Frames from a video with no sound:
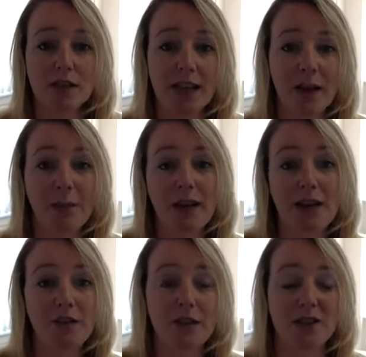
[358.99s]
to get a
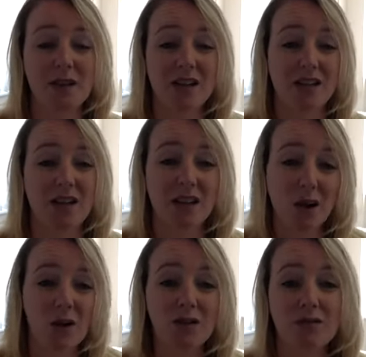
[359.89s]
bailiff in to actually
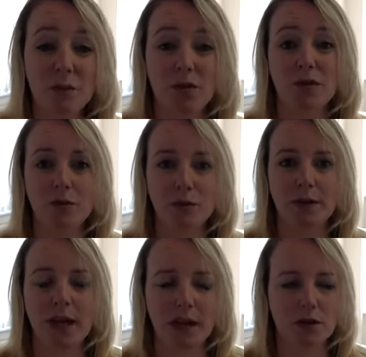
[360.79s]
go and remove them from the
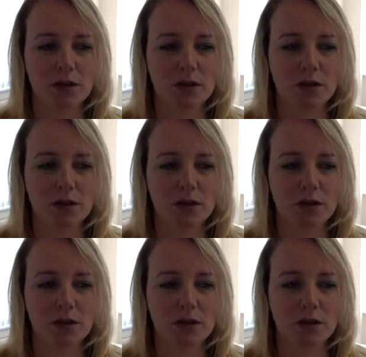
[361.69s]
house.